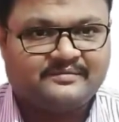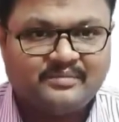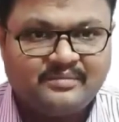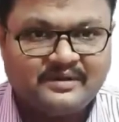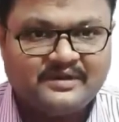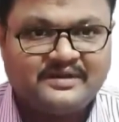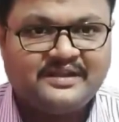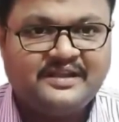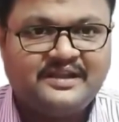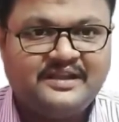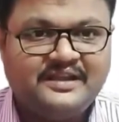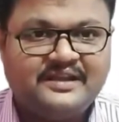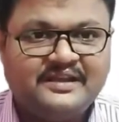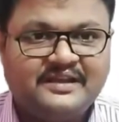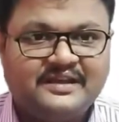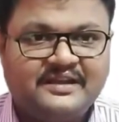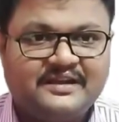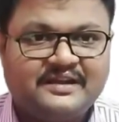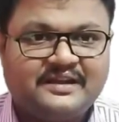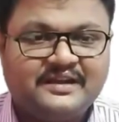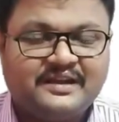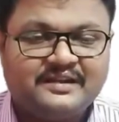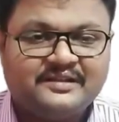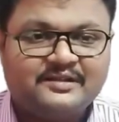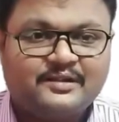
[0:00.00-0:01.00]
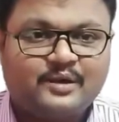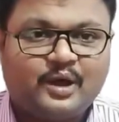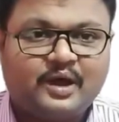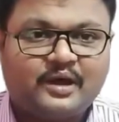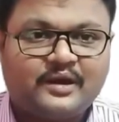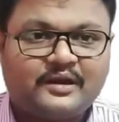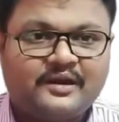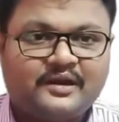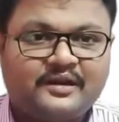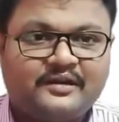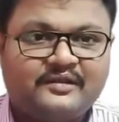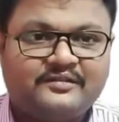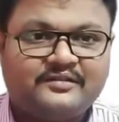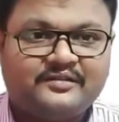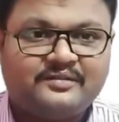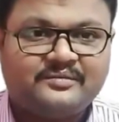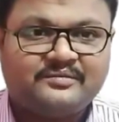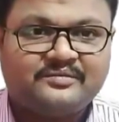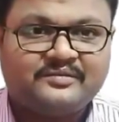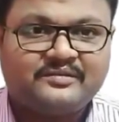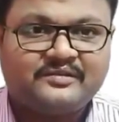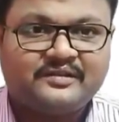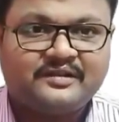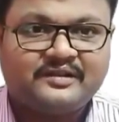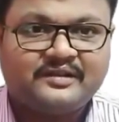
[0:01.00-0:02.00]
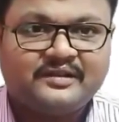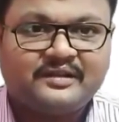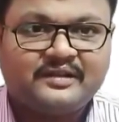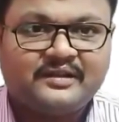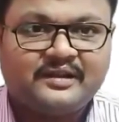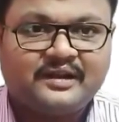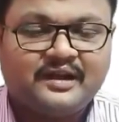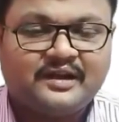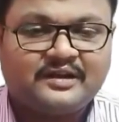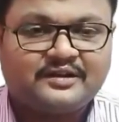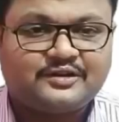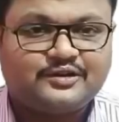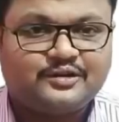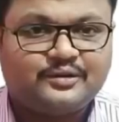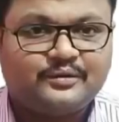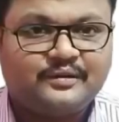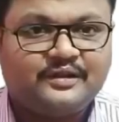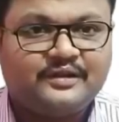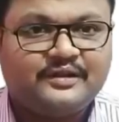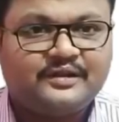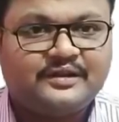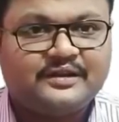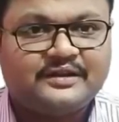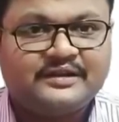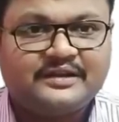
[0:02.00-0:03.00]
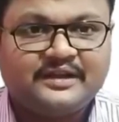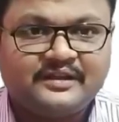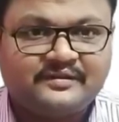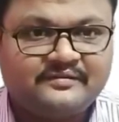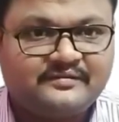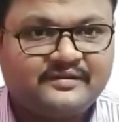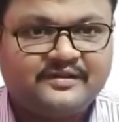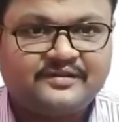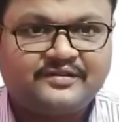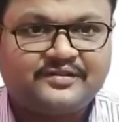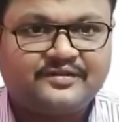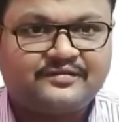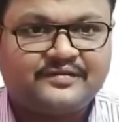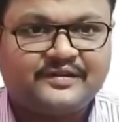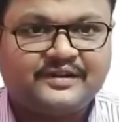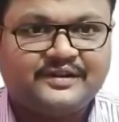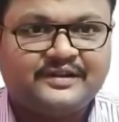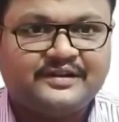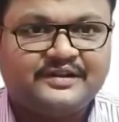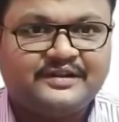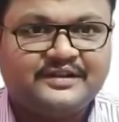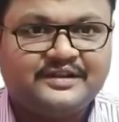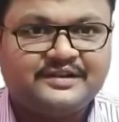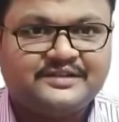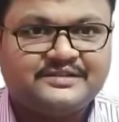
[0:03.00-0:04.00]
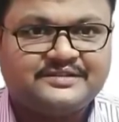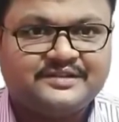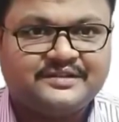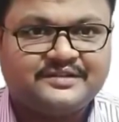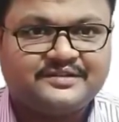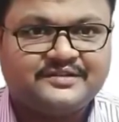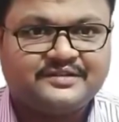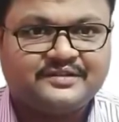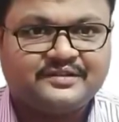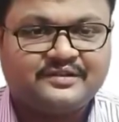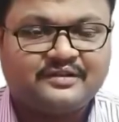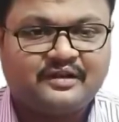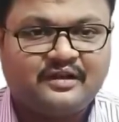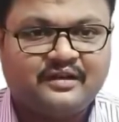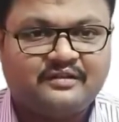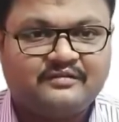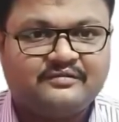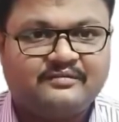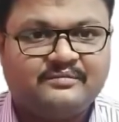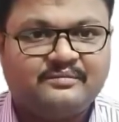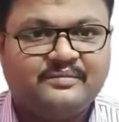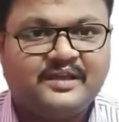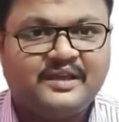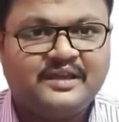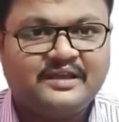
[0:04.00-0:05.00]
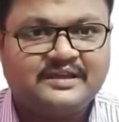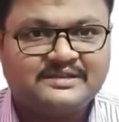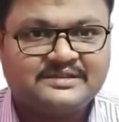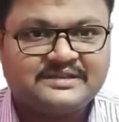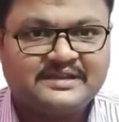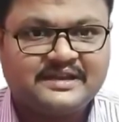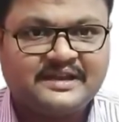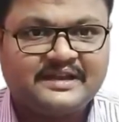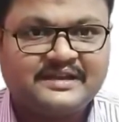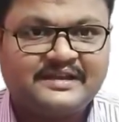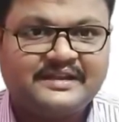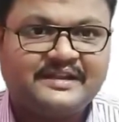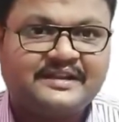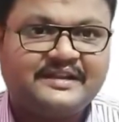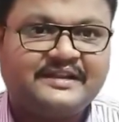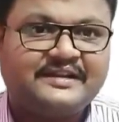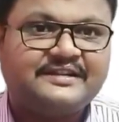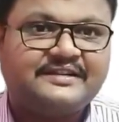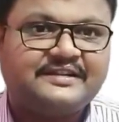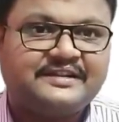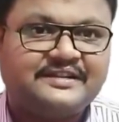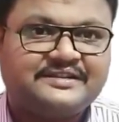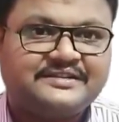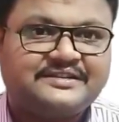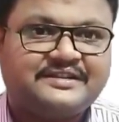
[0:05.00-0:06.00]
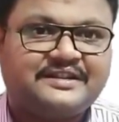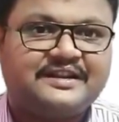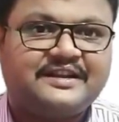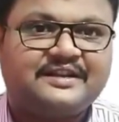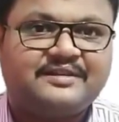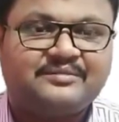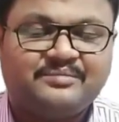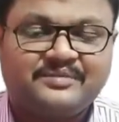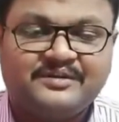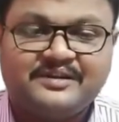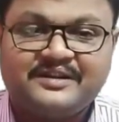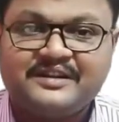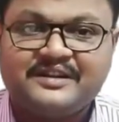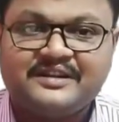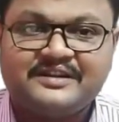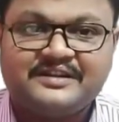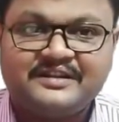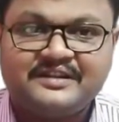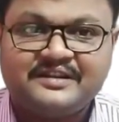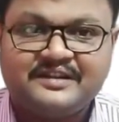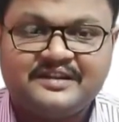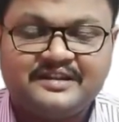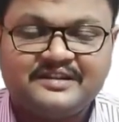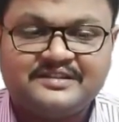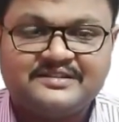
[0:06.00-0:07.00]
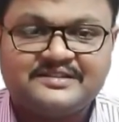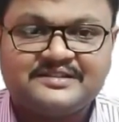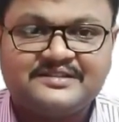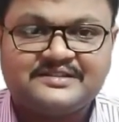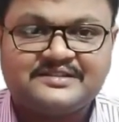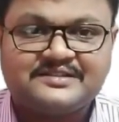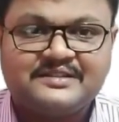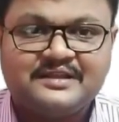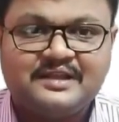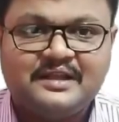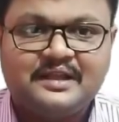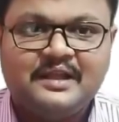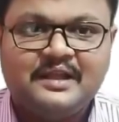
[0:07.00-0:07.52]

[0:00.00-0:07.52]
But here the organisms are showing diversified natures of being secondary and tertiary and predator natures.